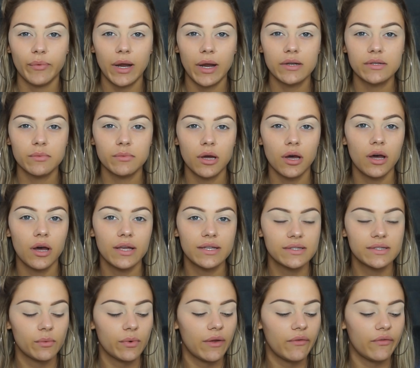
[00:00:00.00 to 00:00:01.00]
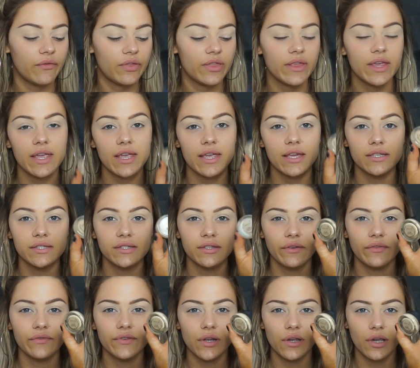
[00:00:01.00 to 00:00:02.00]
prepped my eyes with the
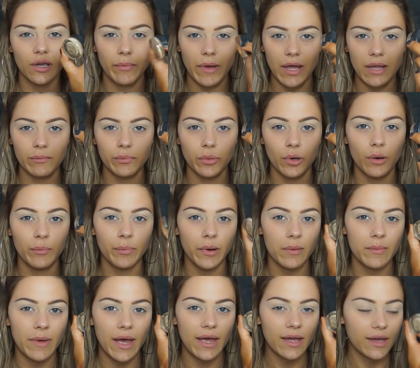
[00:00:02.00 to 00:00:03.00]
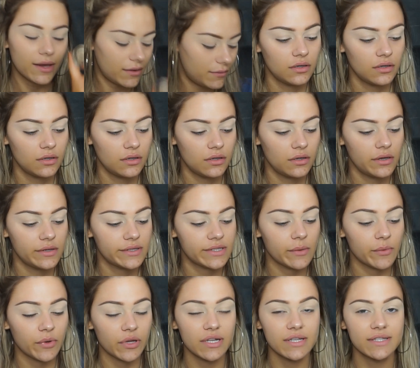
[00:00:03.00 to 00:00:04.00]
Soft Ochre Paint Pot by MAC. So
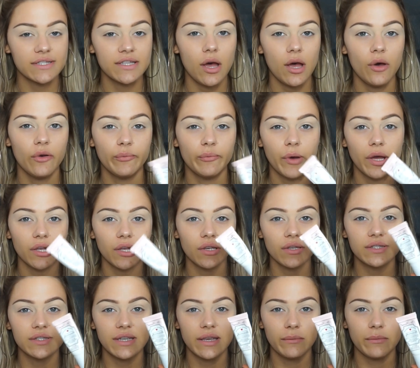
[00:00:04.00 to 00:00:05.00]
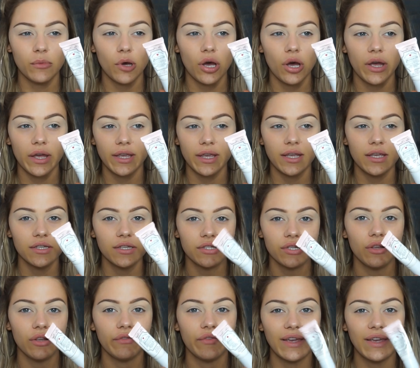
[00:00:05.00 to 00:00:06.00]
I'm going to start off by using my
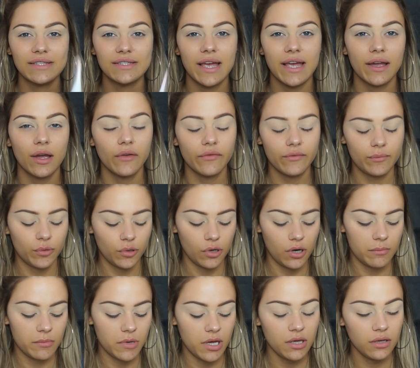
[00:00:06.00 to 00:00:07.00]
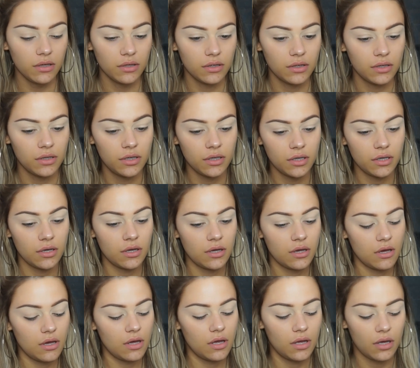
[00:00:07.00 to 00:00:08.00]
Too Faced Hangover Primer.
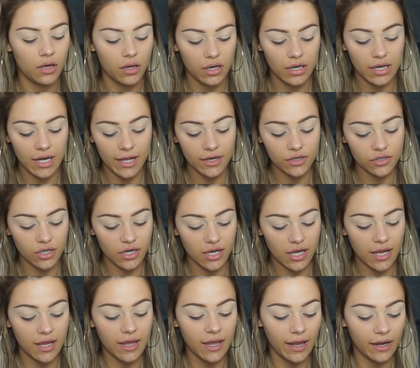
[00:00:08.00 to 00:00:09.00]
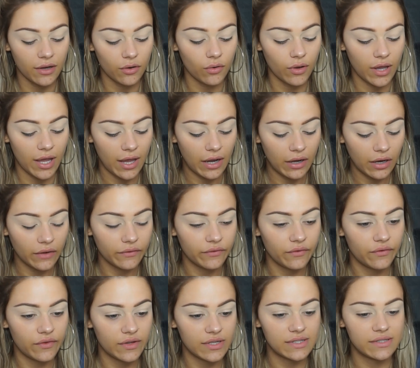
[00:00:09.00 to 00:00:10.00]
Literally cannot get enough
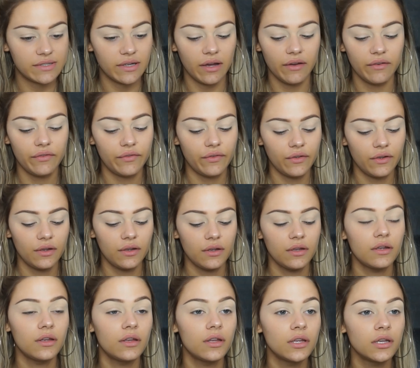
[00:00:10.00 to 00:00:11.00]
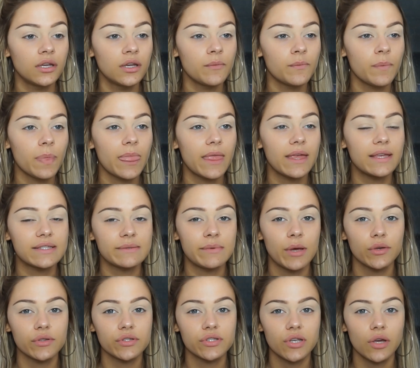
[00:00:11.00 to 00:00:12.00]
of this stuff. It
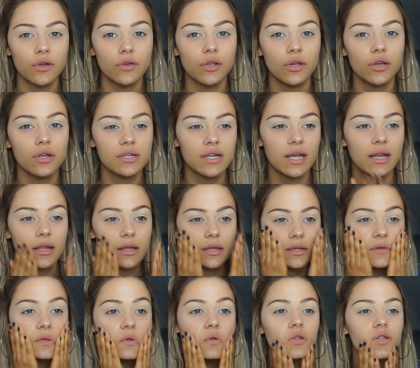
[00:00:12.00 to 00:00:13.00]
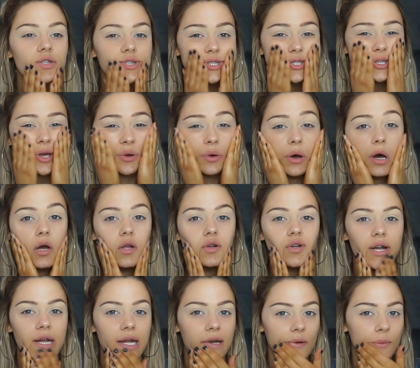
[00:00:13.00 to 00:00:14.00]
smells so good and it's so
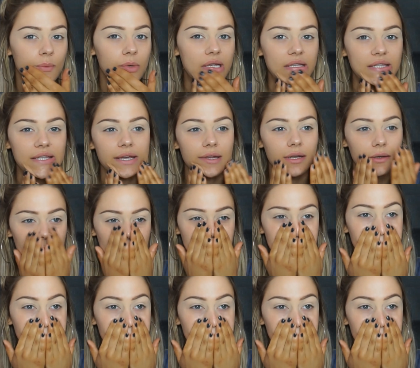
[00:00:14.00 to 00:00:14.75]
hydrating on my skin.